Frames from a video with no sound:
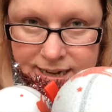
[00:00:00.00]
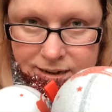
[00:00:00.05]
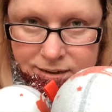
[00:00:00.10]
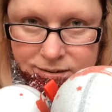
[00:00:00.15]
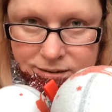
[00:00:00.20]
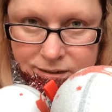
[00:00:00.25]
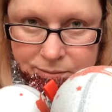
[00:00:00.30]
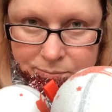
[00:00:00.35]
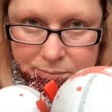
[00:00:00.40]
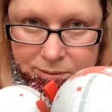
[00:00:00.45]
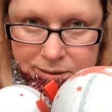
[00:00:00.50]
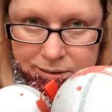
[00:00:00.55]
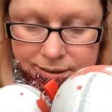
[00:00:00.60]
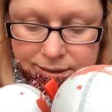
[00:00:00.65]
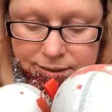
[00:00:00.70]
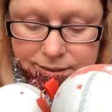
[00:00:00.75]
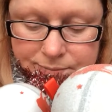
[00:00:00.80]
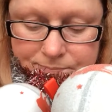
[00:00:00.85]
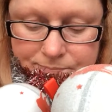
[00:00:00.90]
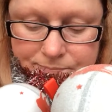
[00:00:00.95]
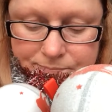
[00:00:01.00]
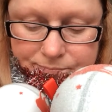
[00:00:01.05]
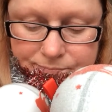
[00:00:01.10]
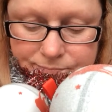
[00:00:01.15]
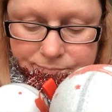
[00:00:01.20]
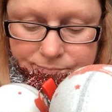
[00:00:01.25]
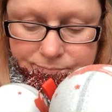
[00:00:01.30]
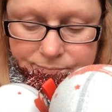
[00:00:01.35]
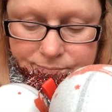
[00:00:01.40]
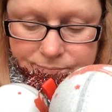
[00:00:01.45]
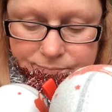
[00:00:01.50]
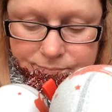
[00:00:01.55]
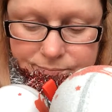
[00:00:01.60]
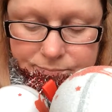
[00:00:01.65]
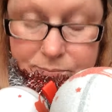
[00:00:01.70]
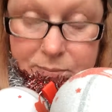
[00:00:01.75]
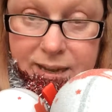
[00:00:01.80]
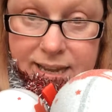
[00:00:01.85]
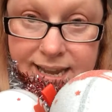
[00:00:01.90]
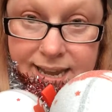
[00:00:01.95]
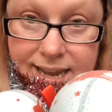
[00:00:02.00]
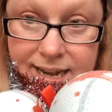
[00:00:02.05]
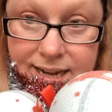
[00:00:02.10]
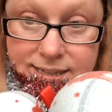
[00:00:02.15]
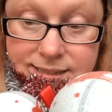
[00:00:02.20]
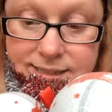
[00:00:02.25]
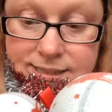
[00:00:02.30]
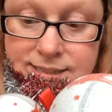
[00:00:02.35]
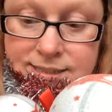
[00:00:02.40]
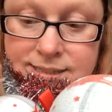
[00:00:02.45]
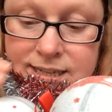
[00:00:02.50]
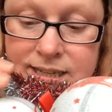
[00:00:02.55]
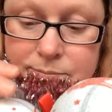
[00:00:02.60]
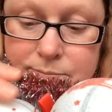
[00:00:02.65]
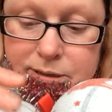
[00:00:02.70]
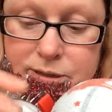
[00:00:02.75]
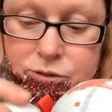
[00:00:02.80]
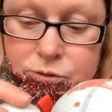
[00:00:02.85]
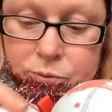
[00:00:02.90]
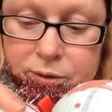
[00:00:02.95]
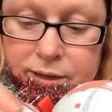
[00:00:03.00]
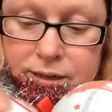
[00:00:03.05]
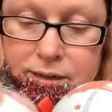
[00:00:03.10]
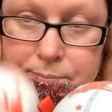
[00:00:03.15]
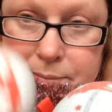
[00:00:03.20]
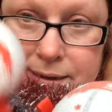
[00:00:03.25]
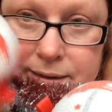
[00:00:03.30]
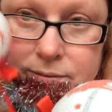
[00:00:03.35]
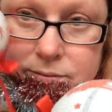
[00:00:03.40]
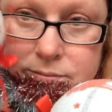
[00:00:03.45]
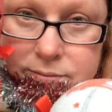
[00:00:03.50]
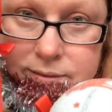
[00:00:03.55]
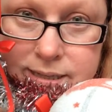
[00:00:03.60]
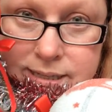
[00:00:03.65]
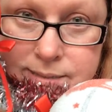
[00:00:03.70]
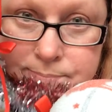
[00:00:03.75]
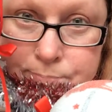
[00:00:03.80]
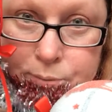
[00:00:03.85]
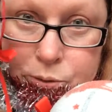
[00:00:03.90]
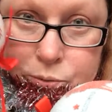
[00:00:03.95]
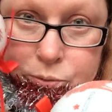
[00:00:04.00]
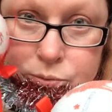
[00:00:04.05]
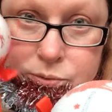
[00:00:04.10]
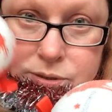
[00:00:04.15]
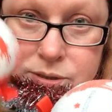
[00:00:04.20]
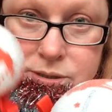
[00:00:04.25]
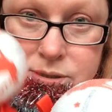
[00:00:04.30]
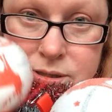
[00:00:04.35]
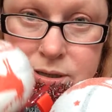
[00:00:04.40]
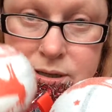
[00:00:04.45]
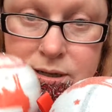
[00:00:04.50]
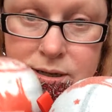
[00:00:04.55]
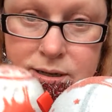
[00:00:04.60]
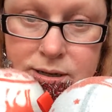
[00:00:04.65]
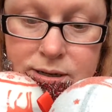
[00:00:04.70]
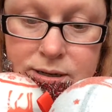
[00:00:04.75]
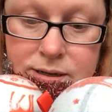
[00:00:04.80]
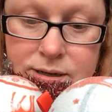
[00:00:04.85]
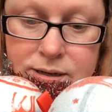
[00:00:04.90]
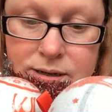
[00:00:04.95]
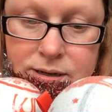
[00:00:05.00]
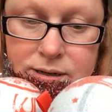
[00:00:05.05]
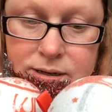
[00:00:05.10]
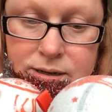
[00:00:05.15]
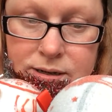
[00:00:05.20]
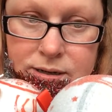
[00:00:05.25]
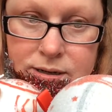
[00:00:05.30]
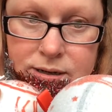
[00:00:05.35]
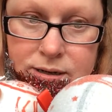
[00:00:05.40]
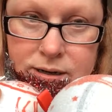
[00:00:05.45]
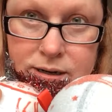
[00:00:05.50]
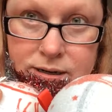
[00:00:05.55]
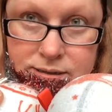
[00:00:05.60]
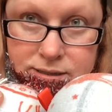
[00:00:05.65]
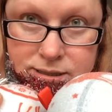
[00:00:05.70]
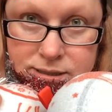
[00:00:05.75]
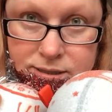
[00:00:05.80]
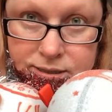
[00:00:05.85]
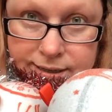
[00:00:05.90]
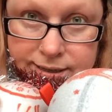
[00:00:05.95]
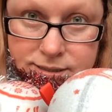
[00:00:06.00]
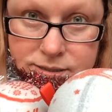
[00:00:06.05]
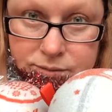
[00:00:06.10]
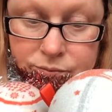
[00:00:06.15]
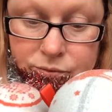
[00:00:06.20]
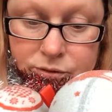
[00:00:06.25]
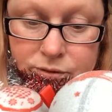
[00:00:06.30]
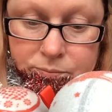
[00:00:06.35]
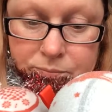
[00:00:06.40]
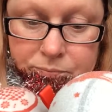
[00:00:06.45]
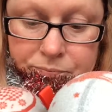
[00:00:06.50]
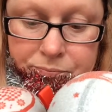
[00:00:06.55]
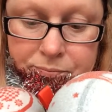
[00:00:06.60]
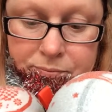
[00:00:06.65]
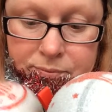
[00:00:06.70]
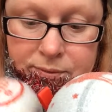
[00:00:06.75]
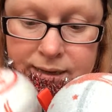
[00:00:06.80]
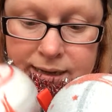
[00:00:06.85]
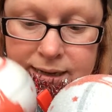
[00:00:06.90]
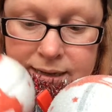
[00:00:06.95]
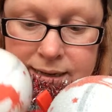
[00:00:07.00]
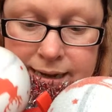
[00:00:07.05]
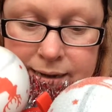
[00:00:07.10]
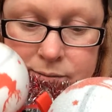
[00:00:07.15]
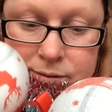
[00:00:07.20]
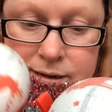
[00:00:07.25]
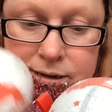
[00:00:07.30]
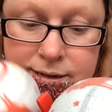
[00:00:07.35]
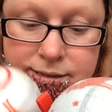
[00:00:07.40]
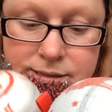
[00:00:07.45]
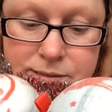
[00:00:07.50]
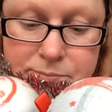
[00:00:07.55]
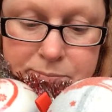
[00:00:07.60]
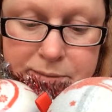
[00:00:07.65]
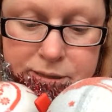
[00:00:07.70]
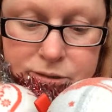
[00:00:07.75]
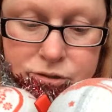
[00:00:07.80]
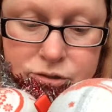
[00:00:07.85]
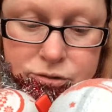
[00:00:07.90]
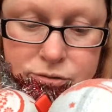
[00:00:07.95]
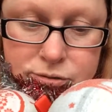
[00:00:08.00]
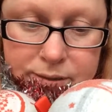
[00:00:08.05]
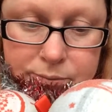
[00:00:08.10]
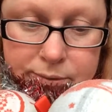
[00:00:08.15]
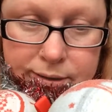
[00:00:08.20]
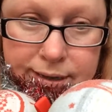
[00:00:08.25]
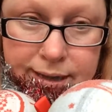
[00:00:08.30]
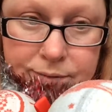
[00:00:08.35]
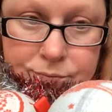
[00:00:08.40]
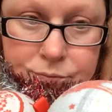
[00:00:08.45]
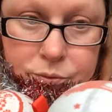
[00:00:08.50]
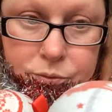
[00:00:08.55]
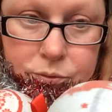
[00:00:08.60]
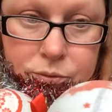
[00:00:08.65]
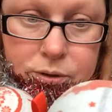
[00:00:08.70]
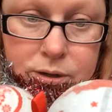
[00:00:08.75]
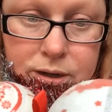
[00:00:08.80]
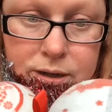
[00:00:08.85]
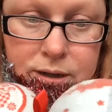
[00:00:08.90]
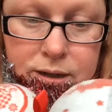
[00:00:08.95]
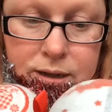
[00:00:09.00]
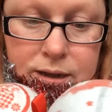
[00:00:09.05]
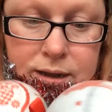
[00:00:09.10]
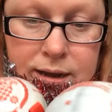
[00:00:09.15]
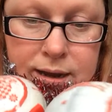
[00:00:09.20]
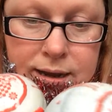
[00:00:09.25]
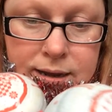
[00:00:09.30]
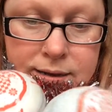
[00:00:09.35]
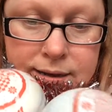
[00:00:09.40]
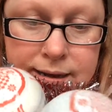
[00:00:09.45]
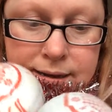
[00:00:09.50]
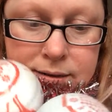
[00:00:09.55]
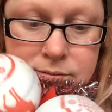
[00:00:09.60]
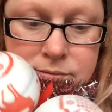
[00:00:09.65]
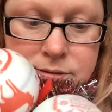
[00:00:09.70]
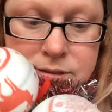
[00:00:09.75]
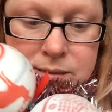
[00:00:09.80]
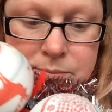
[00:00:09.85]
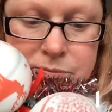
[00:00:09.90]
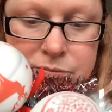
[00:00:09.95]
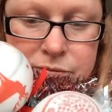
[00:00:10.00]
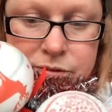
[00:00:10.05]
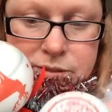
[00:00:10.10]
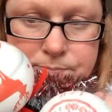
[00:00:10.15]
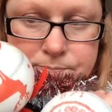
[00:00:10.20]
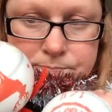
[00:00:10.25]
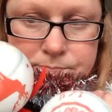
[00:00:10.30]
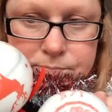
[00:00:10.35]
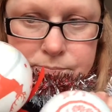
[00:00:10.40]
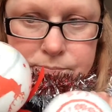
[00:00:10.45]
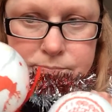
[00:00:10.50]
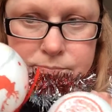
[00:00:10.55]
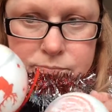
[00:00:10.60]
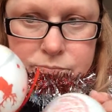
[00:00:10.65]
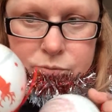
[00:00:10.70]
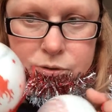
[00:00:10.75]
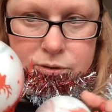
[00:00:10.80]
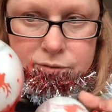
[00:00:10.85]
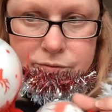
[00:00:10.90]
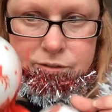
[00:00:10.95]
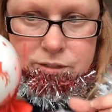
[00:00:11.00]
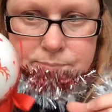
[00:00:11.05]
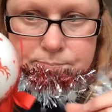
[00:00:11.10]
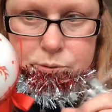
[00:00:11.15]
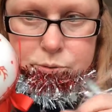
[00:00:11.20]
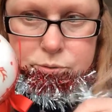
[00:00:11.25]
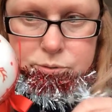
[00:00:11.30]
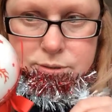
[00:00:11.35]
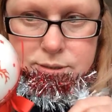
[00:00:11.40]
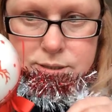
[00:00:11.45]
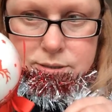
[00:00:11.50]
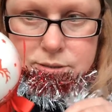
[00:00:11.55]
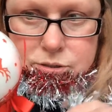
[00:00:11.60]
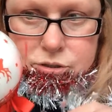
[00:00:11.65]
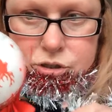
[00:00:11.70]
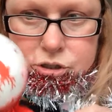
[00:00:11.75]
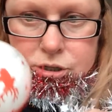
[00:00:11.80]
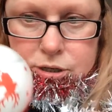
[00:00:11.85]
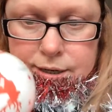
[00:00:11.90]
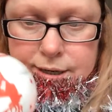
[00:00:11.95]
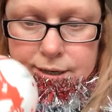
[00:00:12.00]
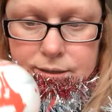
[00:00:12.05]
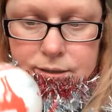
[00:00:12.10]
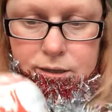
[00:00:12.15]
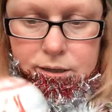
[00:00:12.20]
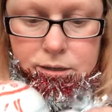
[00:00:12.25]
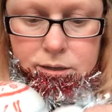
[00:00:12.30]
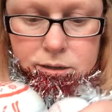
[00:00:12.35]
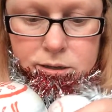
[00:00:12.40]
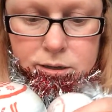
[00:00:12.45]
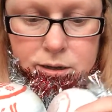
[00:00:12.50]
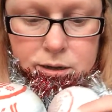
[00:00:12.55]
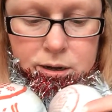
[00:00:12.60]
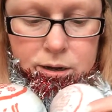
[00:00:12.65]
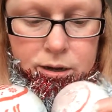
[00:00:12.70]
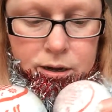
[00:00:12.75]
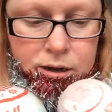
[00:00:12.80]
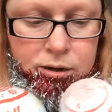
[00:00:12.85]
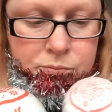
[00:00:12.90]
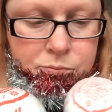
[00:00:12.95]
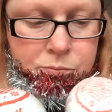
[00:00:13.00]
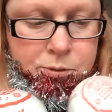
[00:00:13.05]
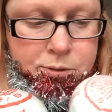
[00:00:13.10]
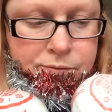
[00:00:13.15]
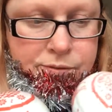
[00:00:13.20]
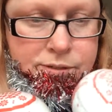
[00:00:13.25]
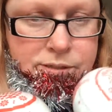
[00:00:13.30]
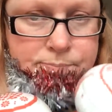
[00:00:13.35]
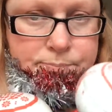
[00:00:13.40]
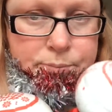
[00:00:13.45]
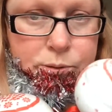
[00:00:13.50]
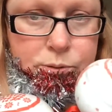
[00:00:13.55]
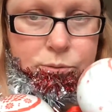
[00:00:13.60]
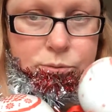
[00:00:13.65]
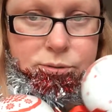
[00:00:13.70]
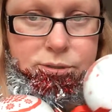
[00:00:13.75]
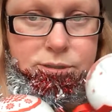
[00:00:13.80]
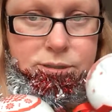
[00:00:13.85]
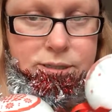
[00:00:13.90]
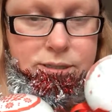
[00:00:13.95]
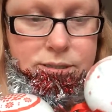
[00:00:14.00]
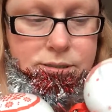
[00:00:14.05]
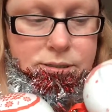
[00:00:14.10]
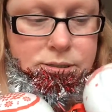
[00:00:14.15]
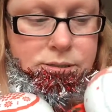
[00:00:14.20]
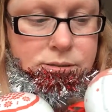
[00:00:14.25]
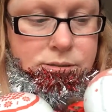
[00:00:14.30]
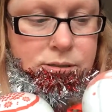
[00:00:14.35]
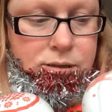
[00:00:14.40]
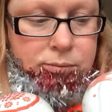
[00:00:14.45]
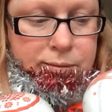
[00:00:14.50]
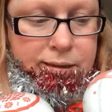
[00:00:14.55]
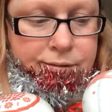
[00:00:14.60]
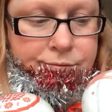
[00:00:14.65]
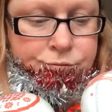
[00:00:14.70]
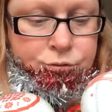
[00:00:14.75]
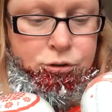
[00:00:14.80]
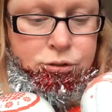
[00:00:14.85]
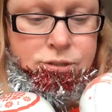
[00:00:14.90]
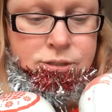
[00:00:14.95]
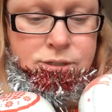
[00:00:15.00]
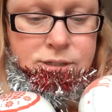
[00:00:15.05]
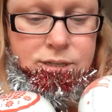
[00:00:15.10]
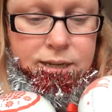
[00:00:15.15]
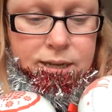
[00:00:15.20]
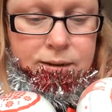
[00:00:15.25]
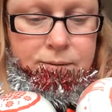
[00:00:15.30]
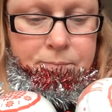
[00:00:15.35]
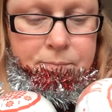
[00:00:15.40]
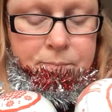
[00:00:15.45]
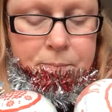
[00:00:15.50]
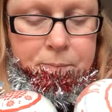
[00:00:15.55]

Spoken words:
out that my ex had seen me talking about his balls and the size of them and how I like to make sure they were level, and how one of his balls is shiny and one of his balls is a bit frosty,